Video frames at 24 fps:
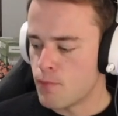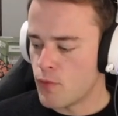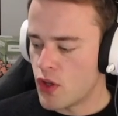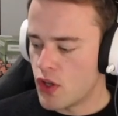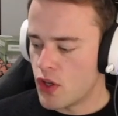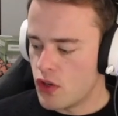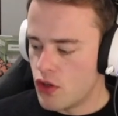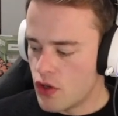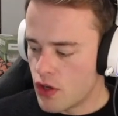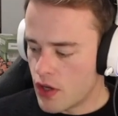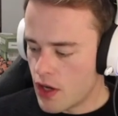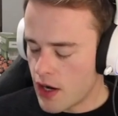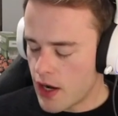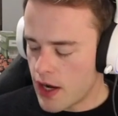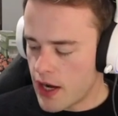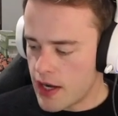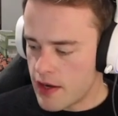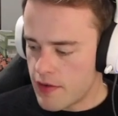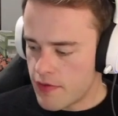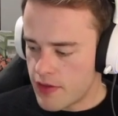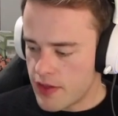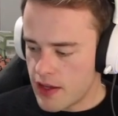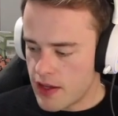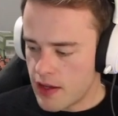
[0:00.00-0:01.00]
you can kind
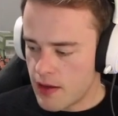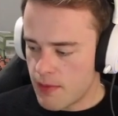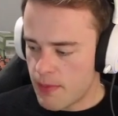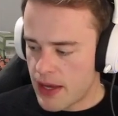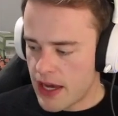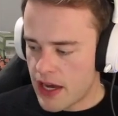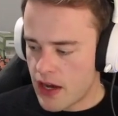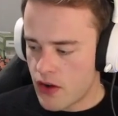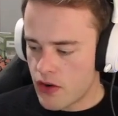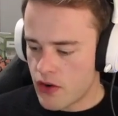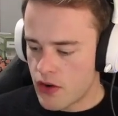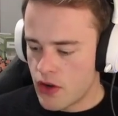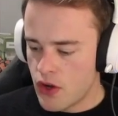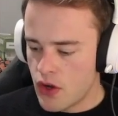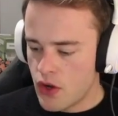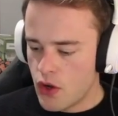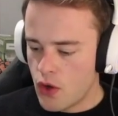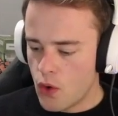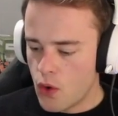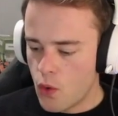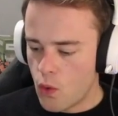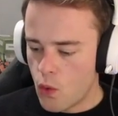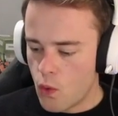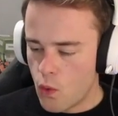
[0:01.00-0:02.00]
of think about
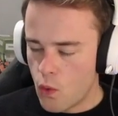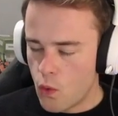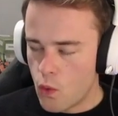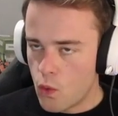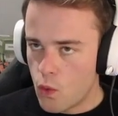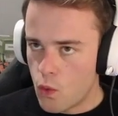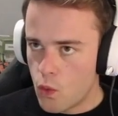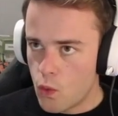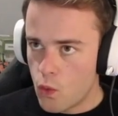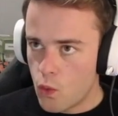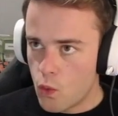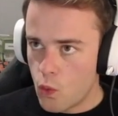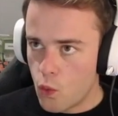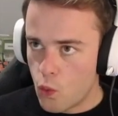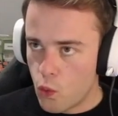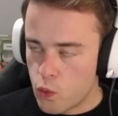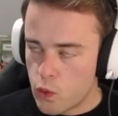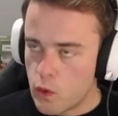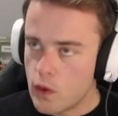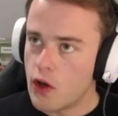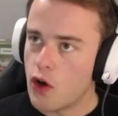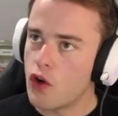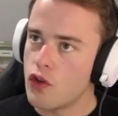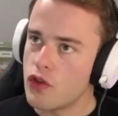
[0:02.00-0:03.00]

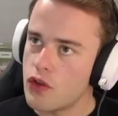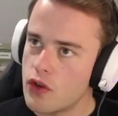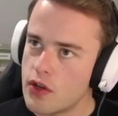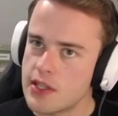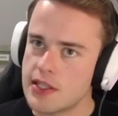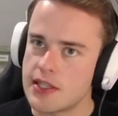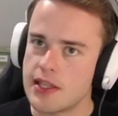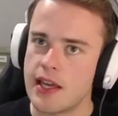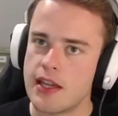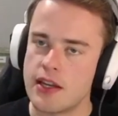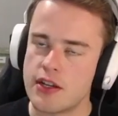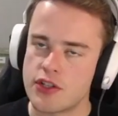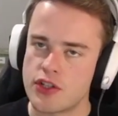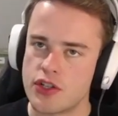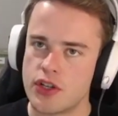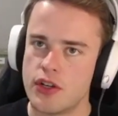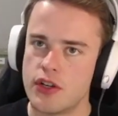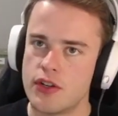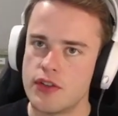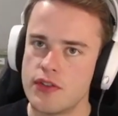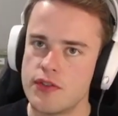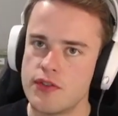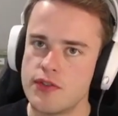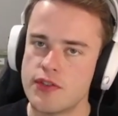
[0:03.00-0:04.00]
on those later
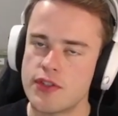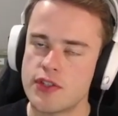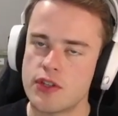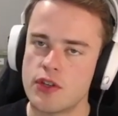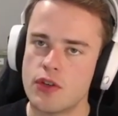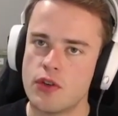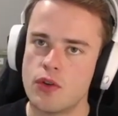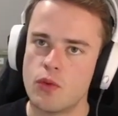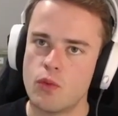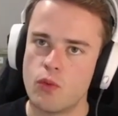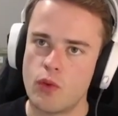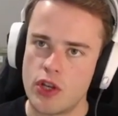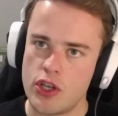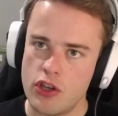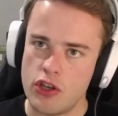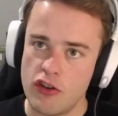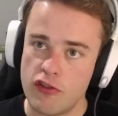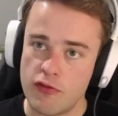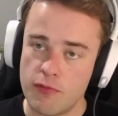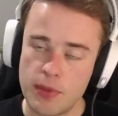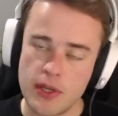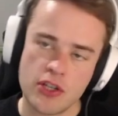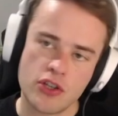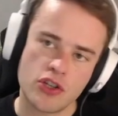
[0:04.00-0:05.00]
turns, when
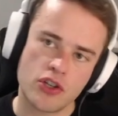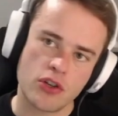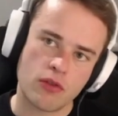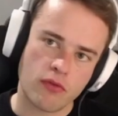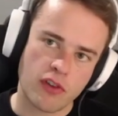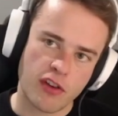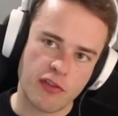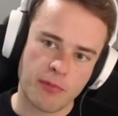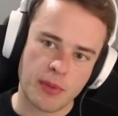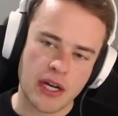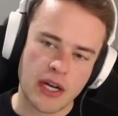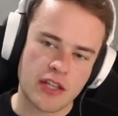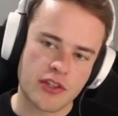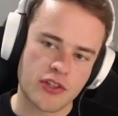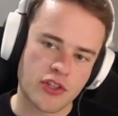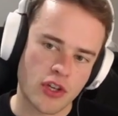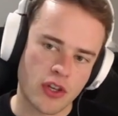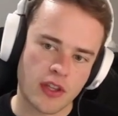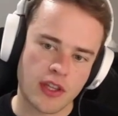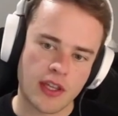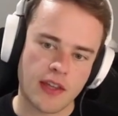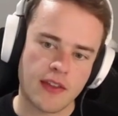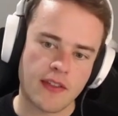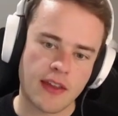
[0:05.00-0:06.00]
you've pitched your Riftbinds
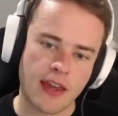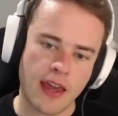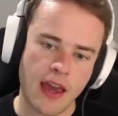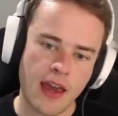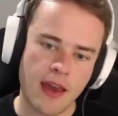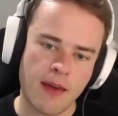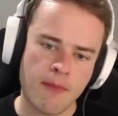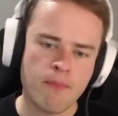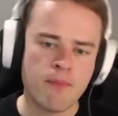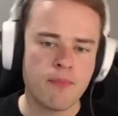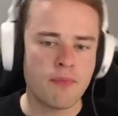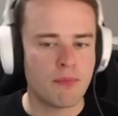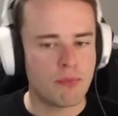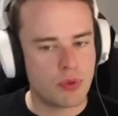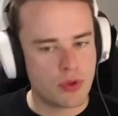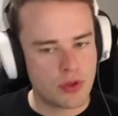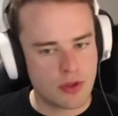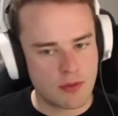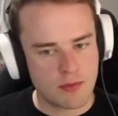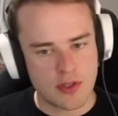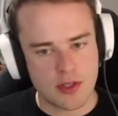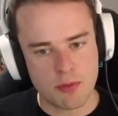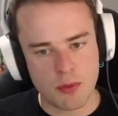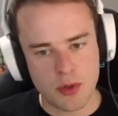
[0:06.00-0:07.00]
early in the game, put
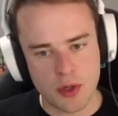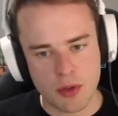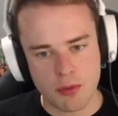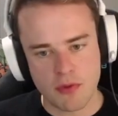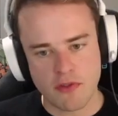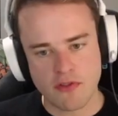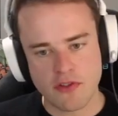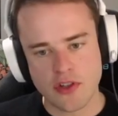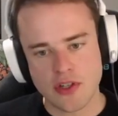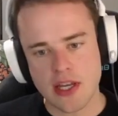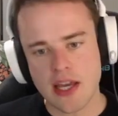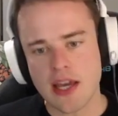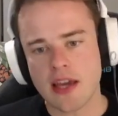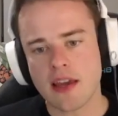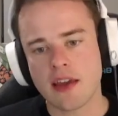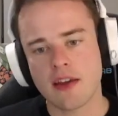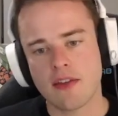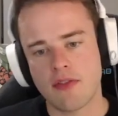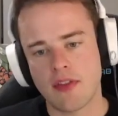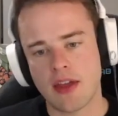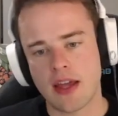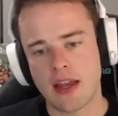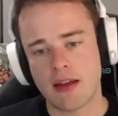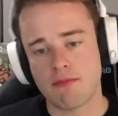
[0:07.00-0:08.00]
them to the bottom of your deck,
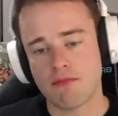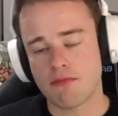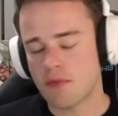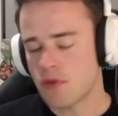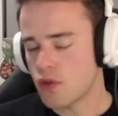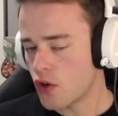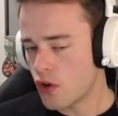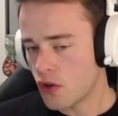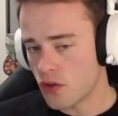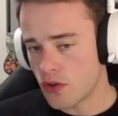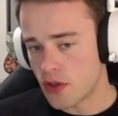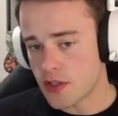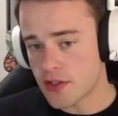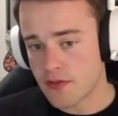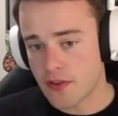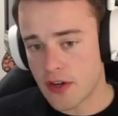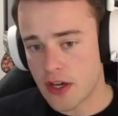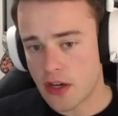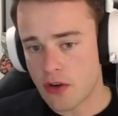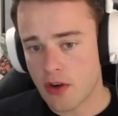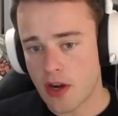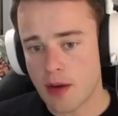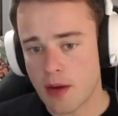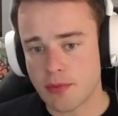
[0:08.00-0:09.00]
and then on those
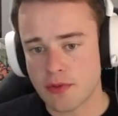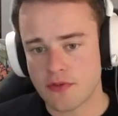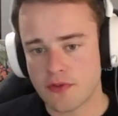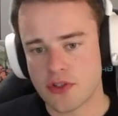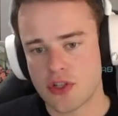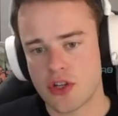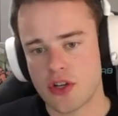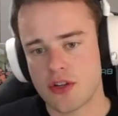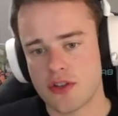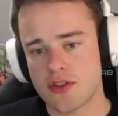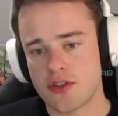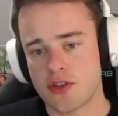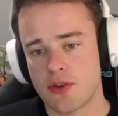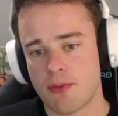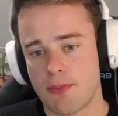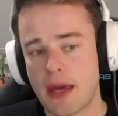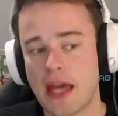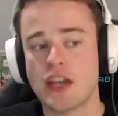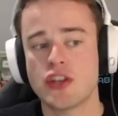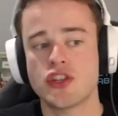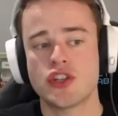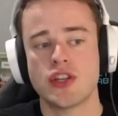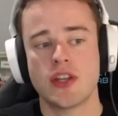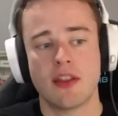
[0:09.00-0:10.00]
final couple of turns you're
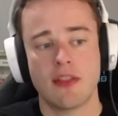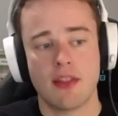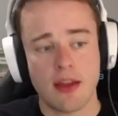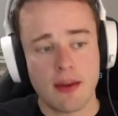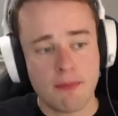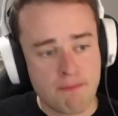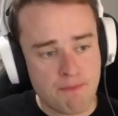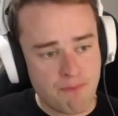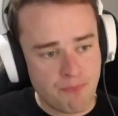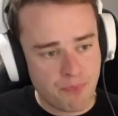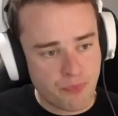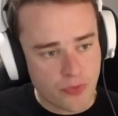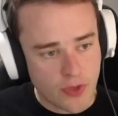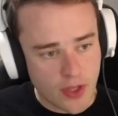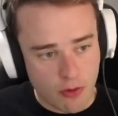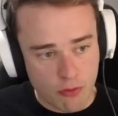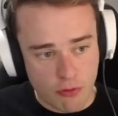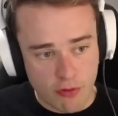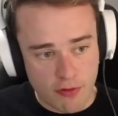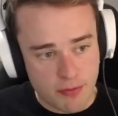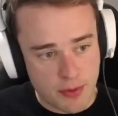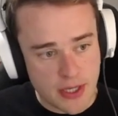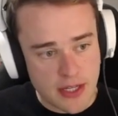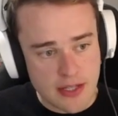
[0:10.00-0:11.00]
banishing them,
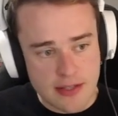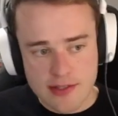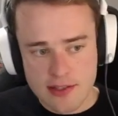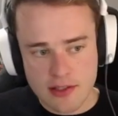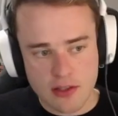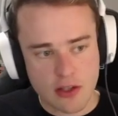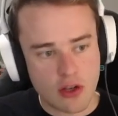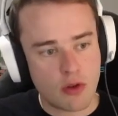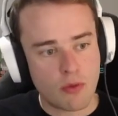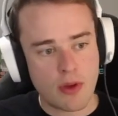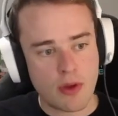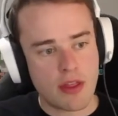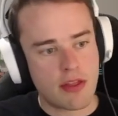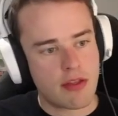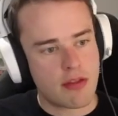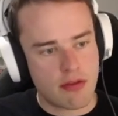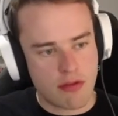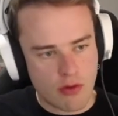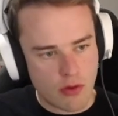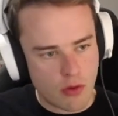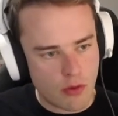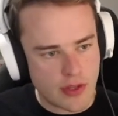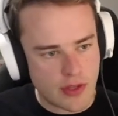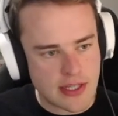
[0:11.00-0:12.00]
Riftbinds, along with
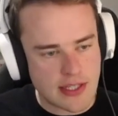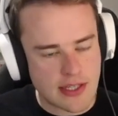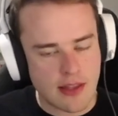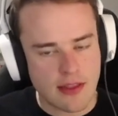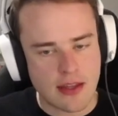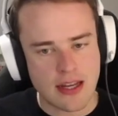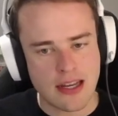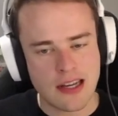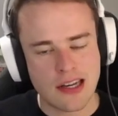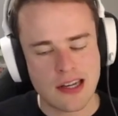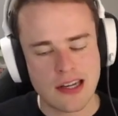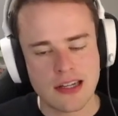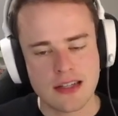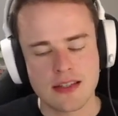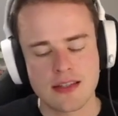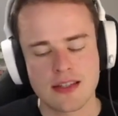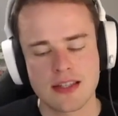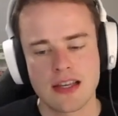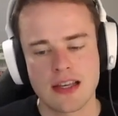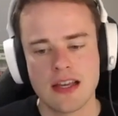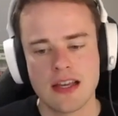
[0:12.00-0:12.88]
all these other cards.